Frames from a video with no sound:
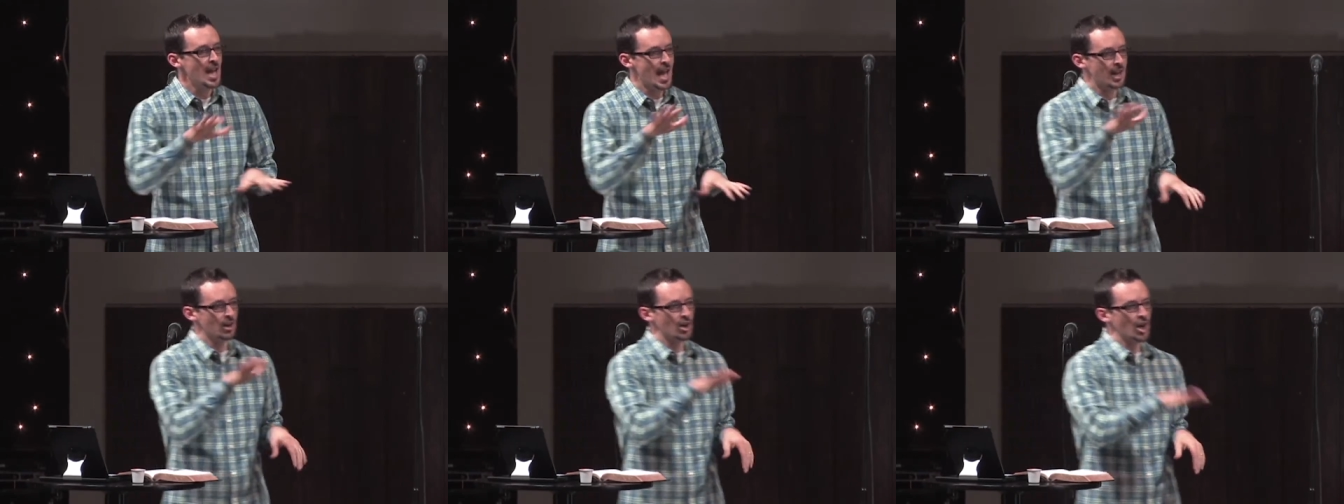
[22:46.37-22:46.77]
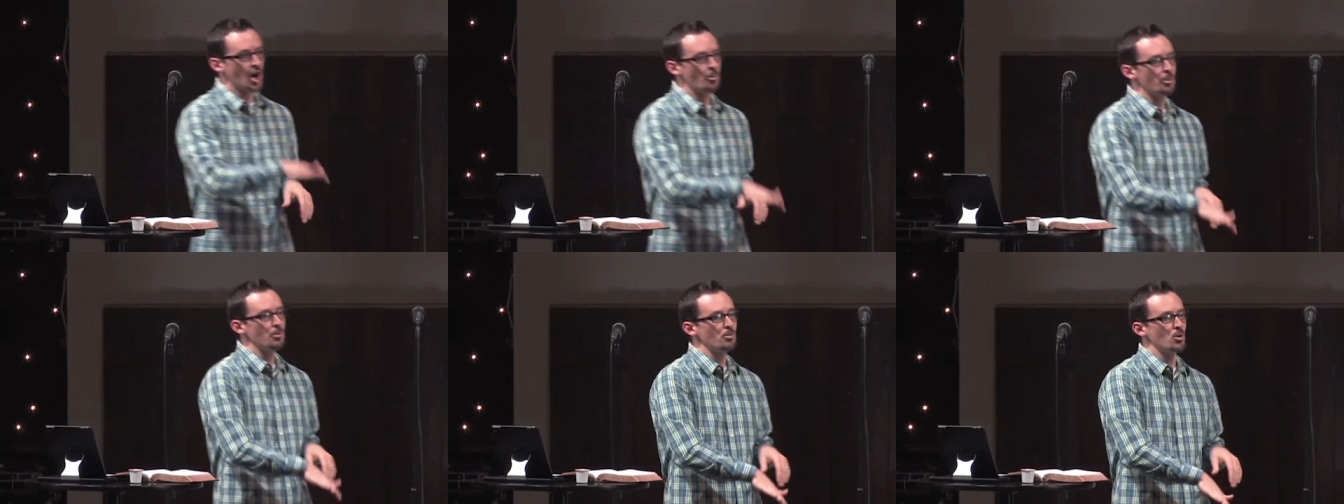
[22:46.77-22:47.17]
and a
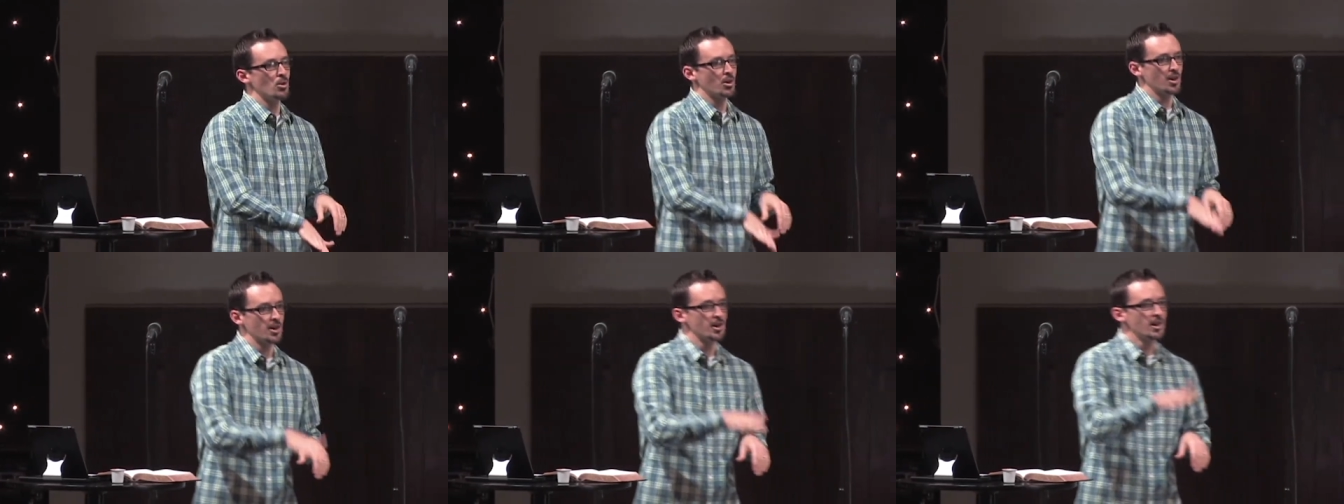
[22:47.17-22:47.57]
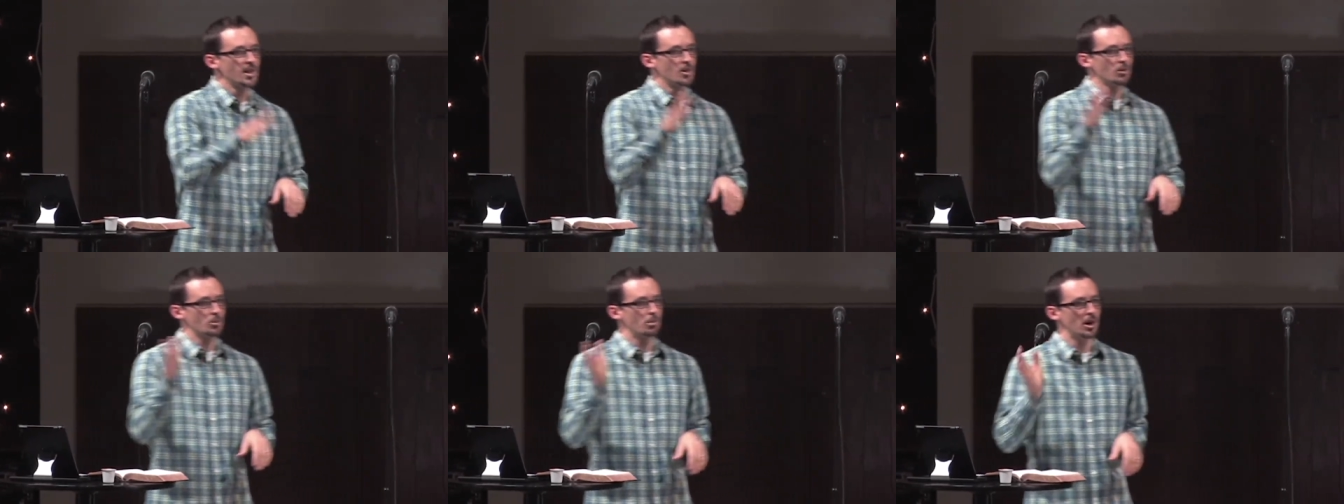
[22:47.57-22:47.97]
couple more
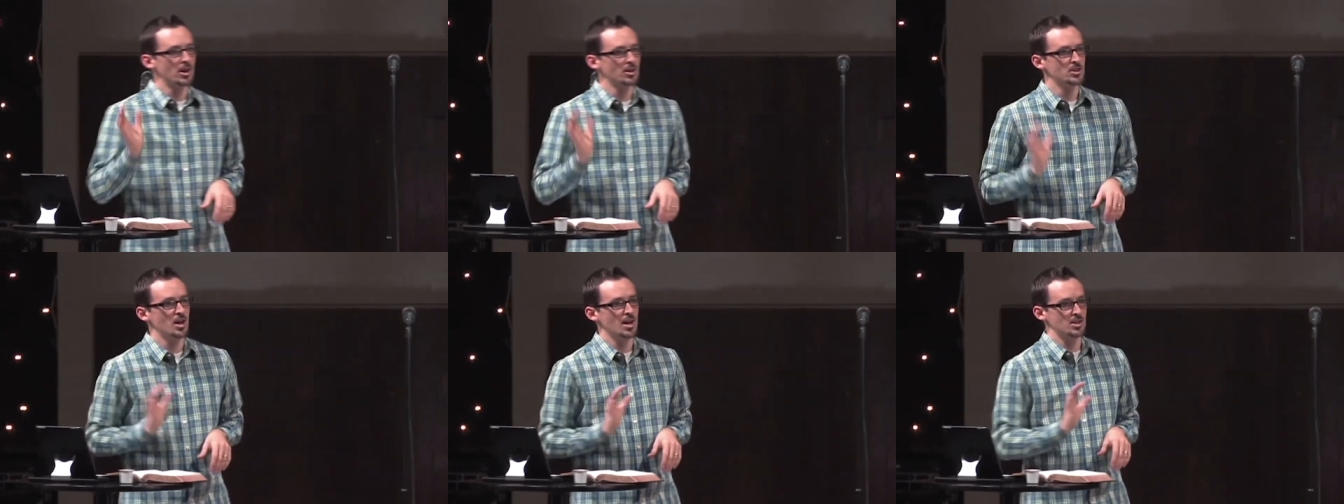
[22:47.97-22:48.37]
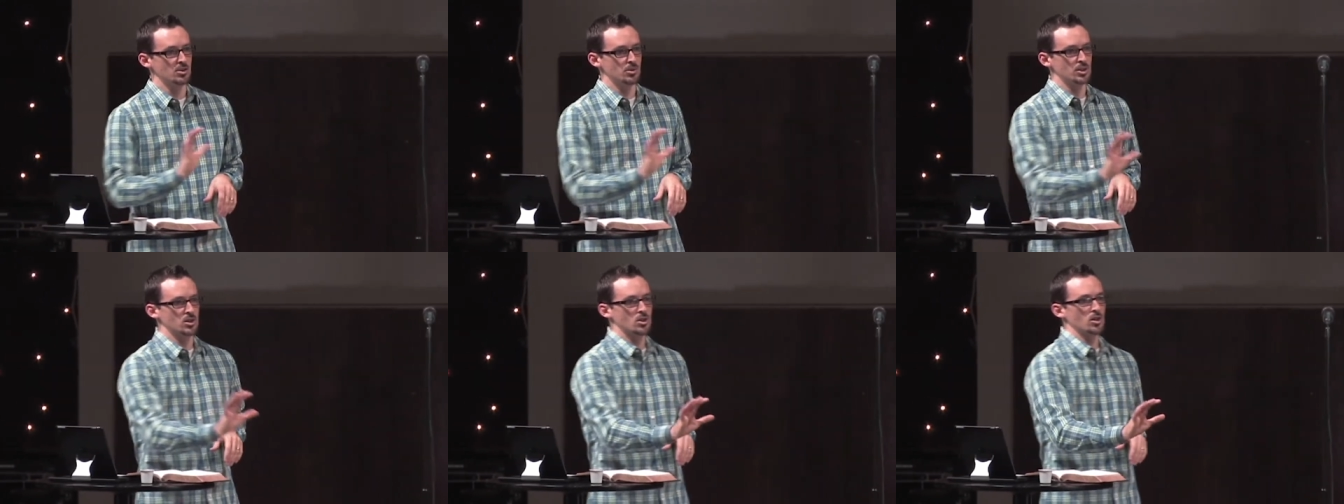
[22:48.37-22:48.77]
when Paul talks to
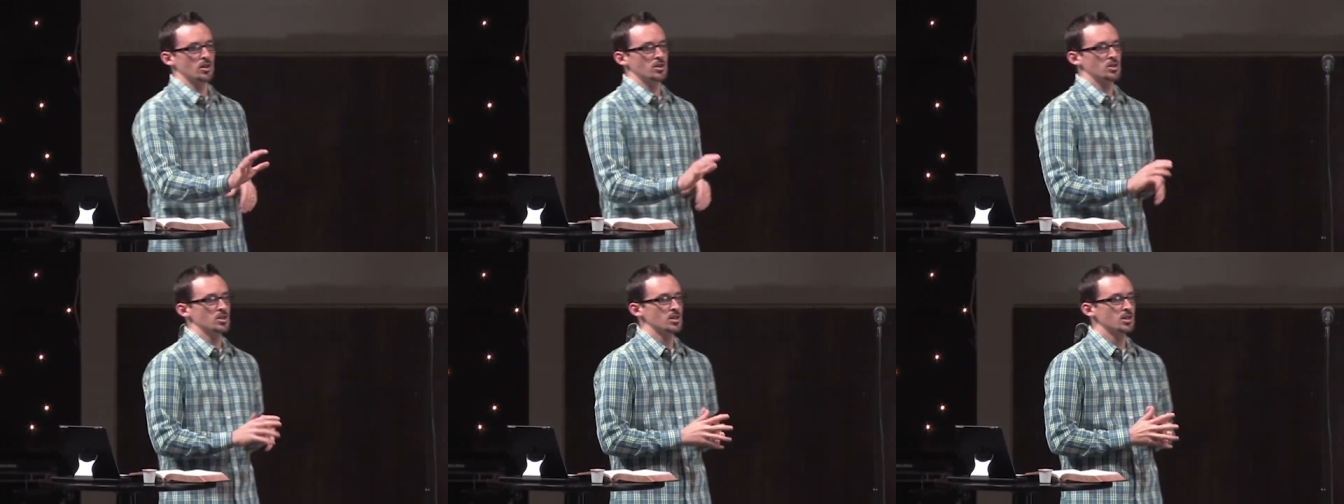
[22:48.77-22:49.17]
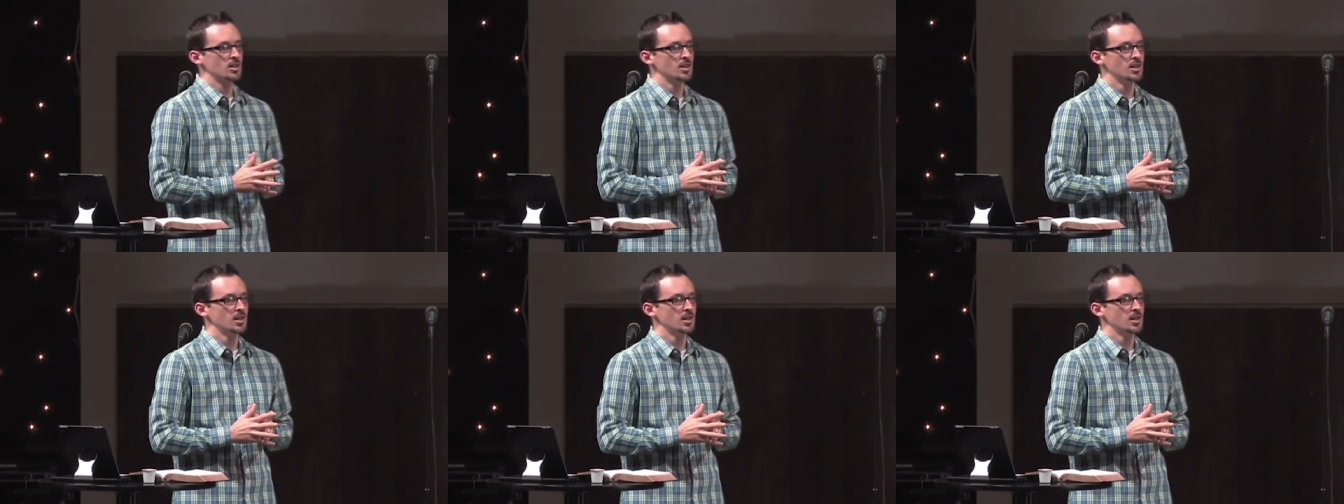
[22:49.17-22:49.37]
his church.